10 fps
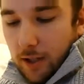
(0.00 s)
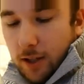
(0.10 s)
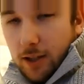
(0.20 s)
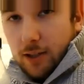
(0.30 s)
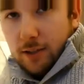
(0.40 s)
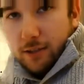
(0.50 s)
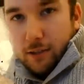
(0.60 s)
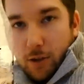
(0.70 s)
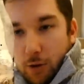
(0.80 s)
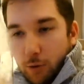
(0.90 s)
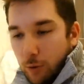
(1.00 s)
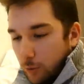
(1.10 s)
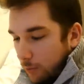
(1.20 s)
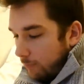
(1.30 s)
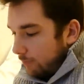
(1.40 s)
It's a
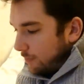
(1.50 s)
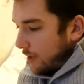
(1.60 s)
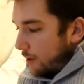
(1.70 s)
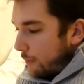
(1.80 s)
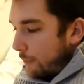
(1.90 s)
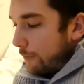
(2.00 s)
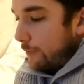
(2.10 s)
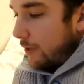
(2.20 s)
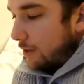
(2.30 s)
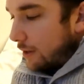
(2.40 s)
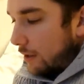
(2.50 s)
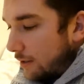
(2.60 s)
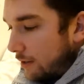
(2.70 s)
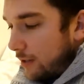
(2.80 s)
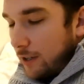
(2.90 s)
feed.
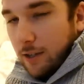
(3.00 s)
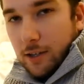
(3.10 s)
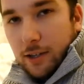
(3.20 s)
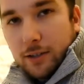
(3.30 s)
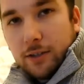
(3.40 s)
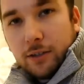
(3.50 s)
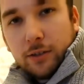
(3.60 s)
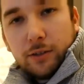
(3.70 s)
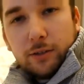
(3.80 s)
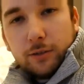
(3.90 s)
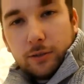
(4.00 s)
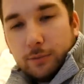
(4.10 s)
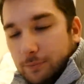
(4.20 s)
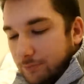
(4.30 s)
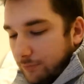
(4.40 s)
It's a...
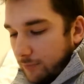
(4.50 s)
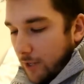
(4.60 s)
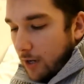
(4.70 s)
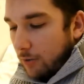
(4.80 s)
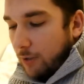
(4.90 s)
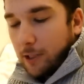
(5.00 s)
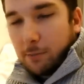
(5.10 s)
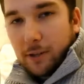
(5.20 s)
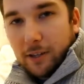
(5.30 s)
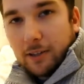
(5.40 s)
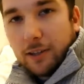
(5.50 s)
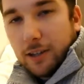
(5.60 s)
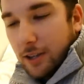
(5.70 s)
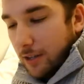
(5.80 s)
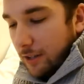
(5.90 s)
I will explain
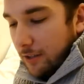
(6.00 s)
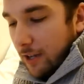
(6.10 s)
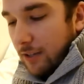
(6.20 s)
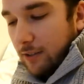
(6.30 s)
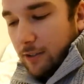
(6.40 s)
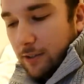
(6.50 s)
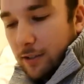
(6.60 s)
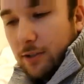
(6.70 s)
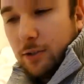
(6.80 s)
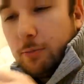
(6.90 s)
that it's a